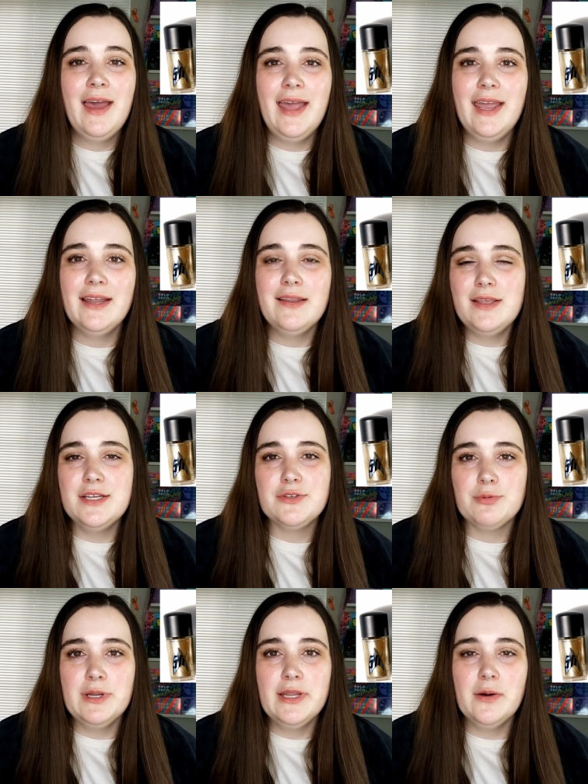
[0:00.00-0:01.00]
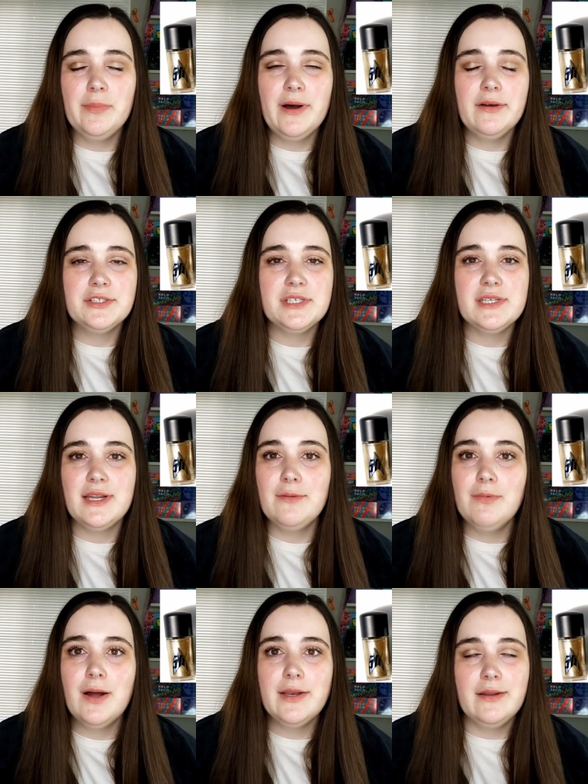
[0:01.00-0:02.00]
and these three nail polishes and I
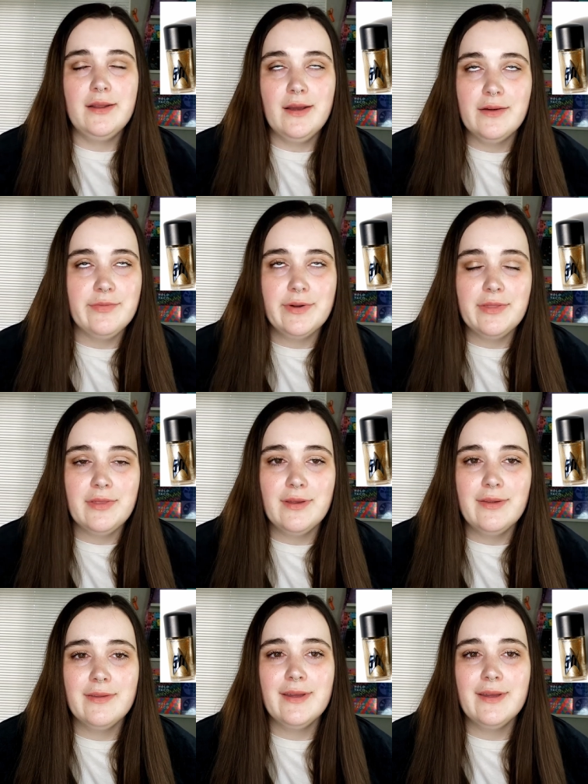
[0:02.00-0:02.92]
wanted everything.